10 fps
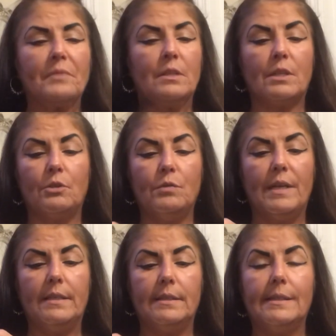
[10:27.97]
So you
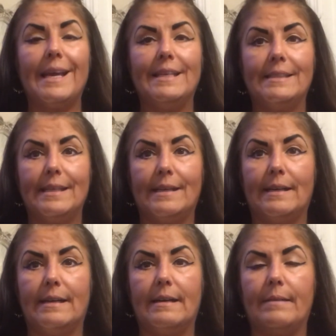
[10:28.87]
need to take
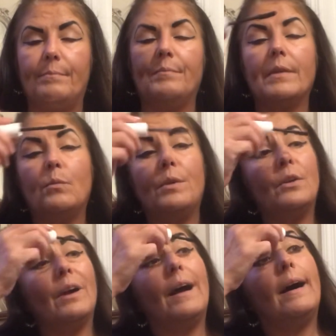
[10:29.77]
time with
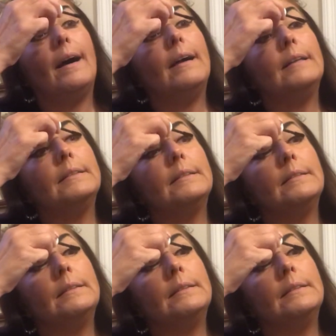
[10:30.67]
your eyes,